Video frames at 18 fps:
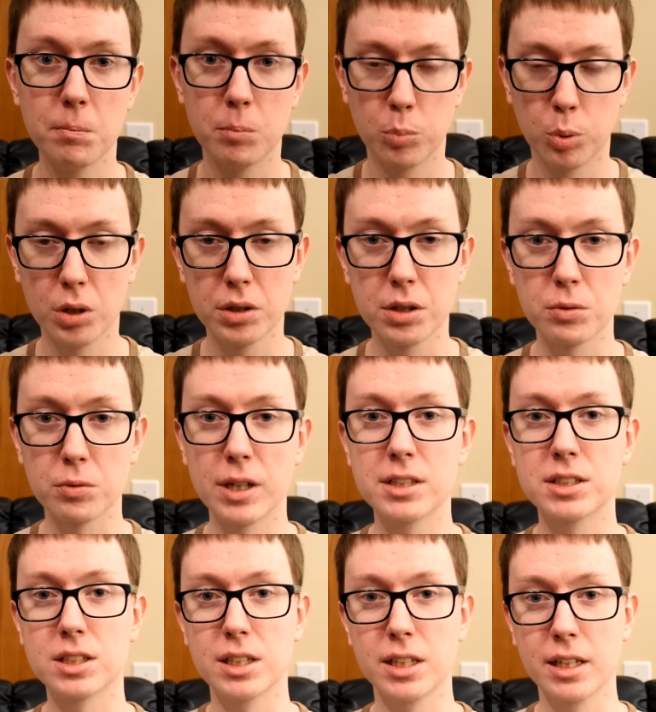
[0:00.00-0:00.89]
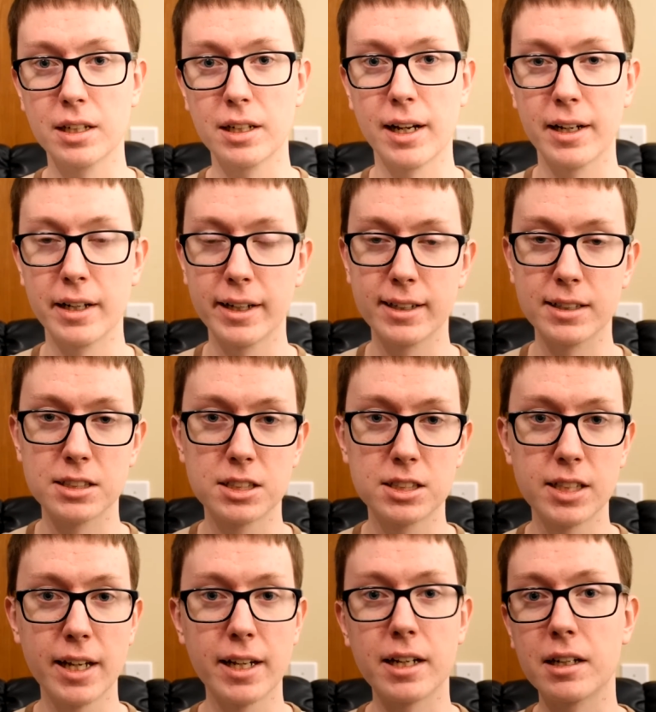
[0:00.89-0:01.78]
put the resin in, and they can
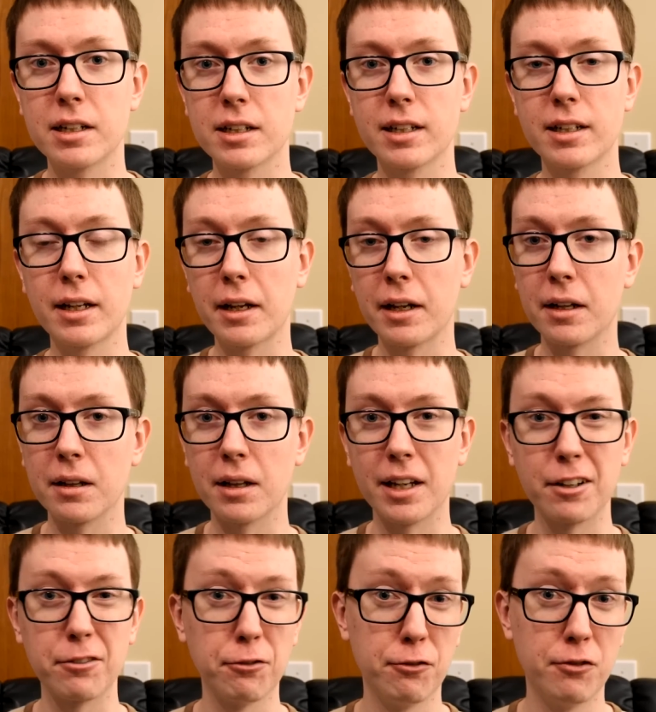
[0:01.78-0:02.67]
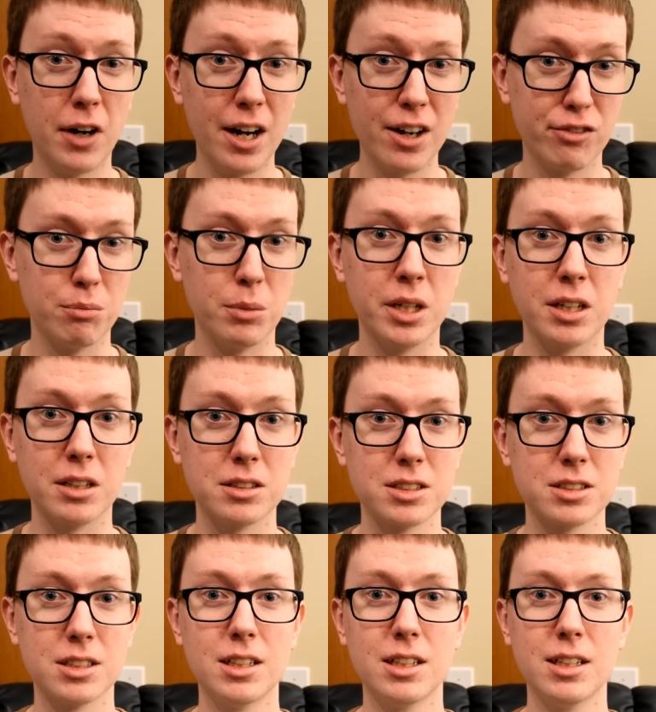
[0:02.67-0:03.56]
set it in like five
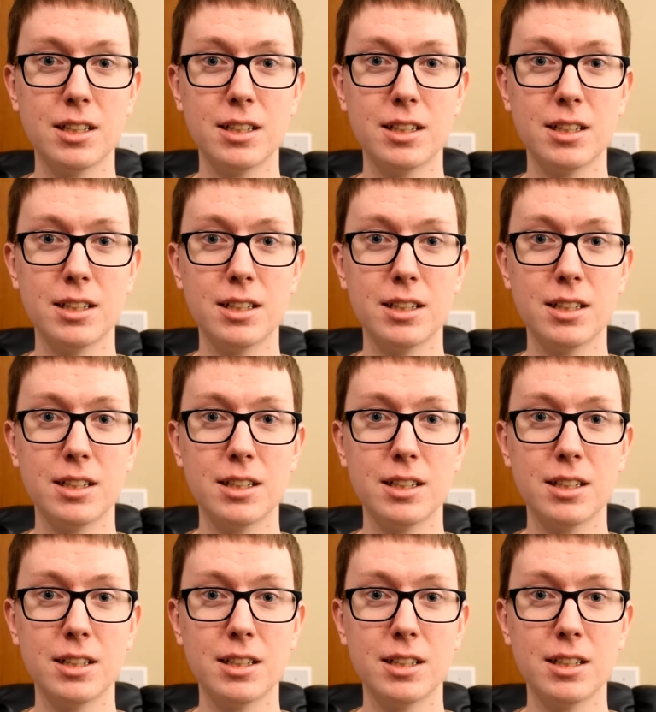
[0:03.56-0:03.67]
minutes.